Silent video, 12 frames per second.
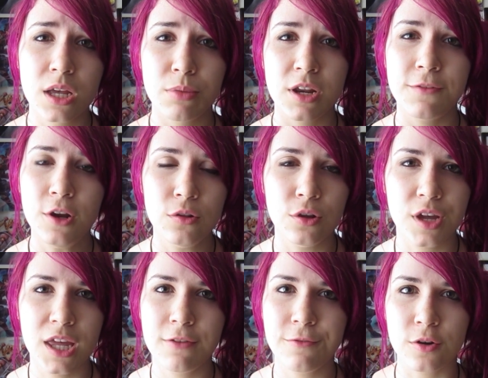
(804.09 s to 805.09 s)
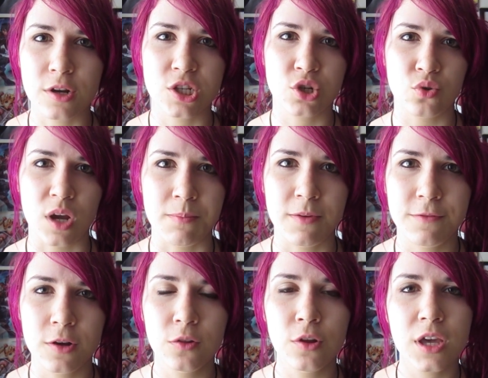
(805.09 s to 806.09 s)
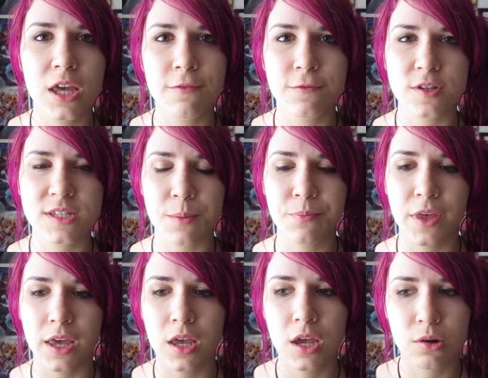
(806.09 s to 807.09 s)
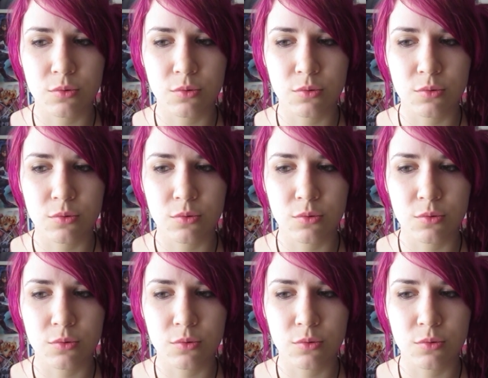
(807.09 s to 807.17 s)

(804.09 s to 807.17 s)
But if you're looking for a trip, if you're looking for something